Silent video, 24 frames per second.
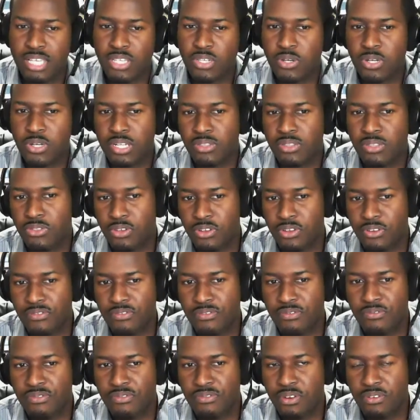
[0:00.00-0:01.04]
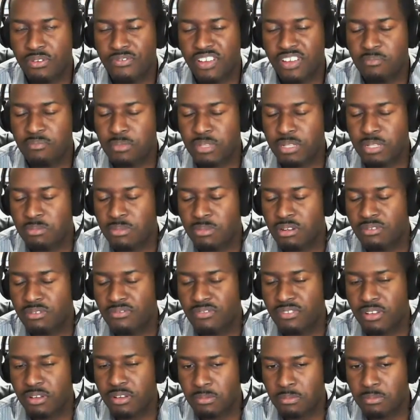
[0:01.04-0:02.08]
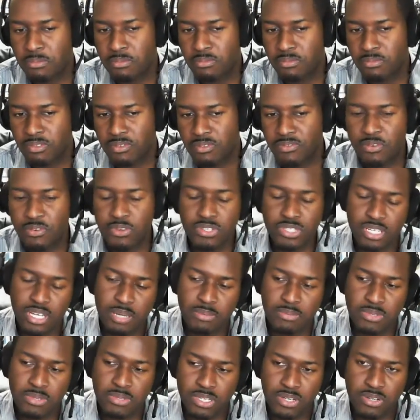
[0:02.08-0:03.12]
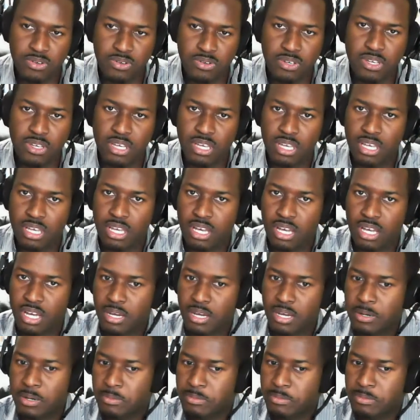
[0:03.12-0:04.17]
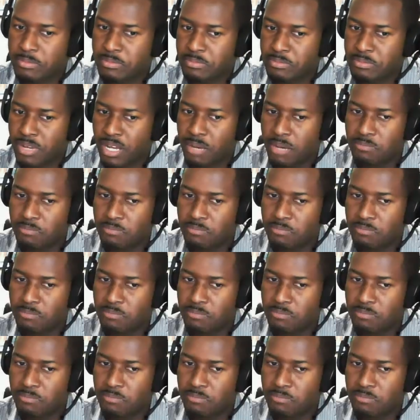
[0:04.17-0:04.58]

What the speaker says: I saw it in 35 millimeter film the first time, so I'm